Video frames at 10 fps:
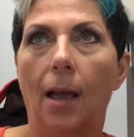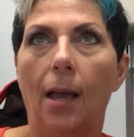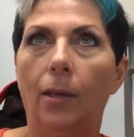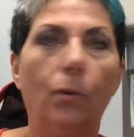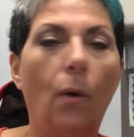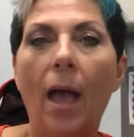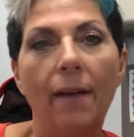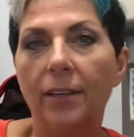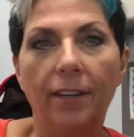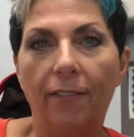you don't have
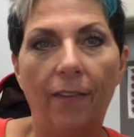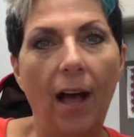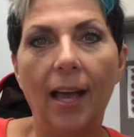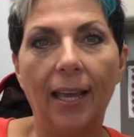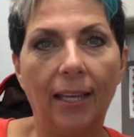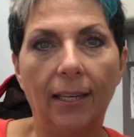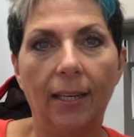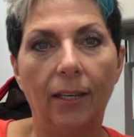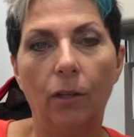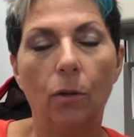it
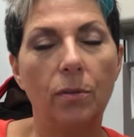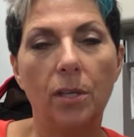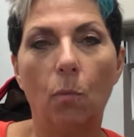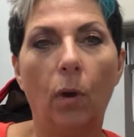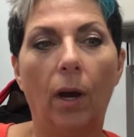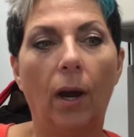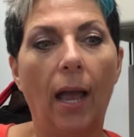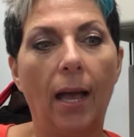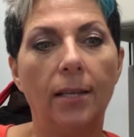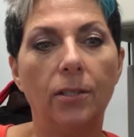defined, somewhere
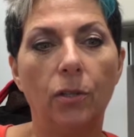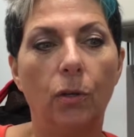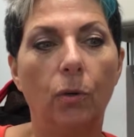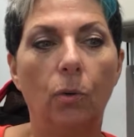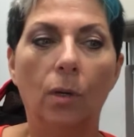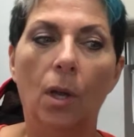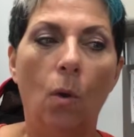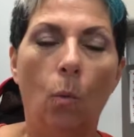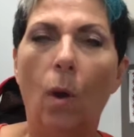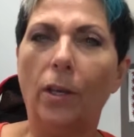as to
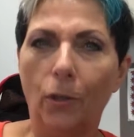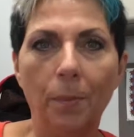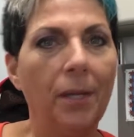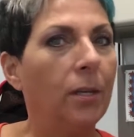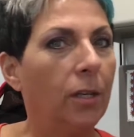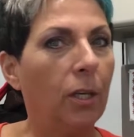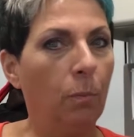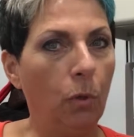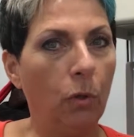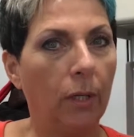what you mean to the
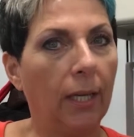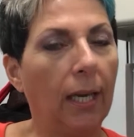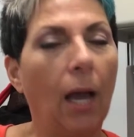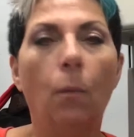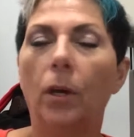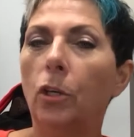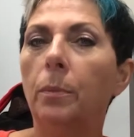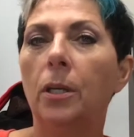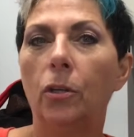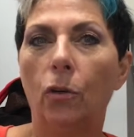community and what you
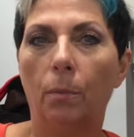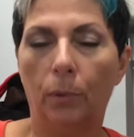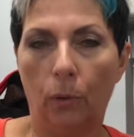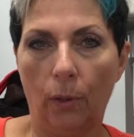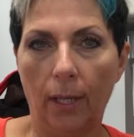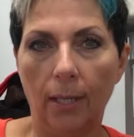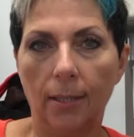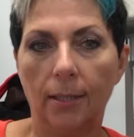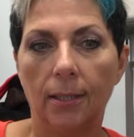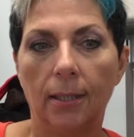mean to your
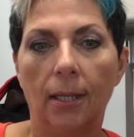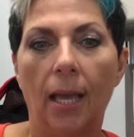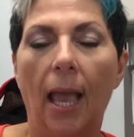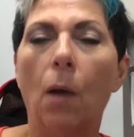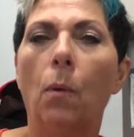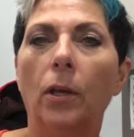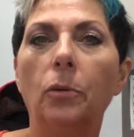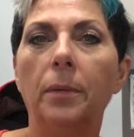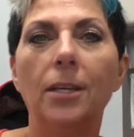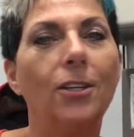employees and what you
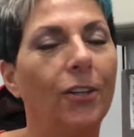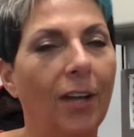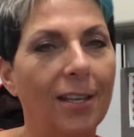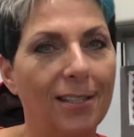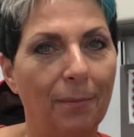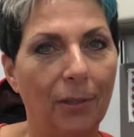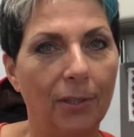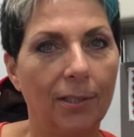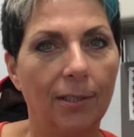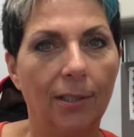mean to your customers.